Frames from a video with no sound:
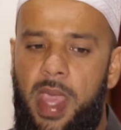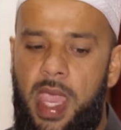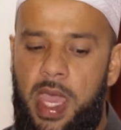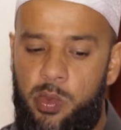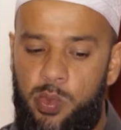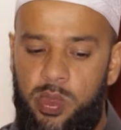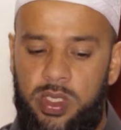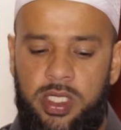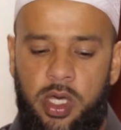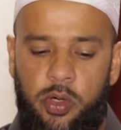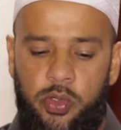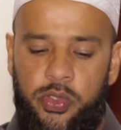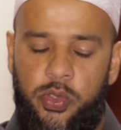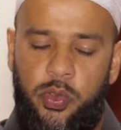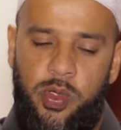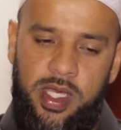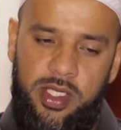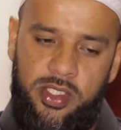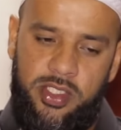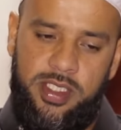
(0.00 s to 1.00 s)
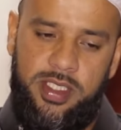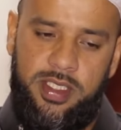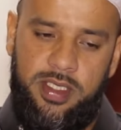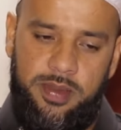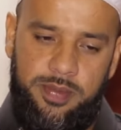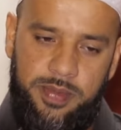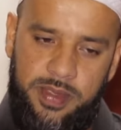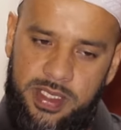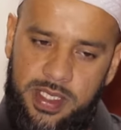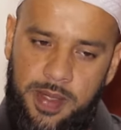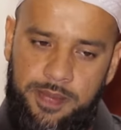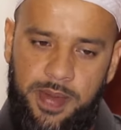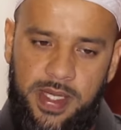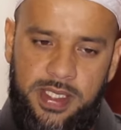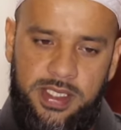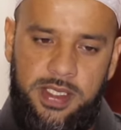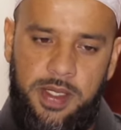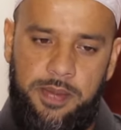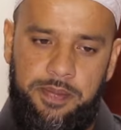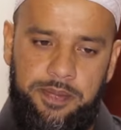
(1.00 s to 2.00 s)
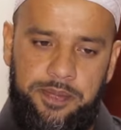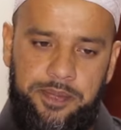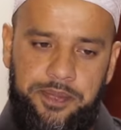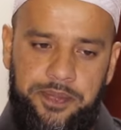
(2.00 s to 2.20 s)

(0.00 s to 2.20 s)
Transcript: and we'll go through each step by step.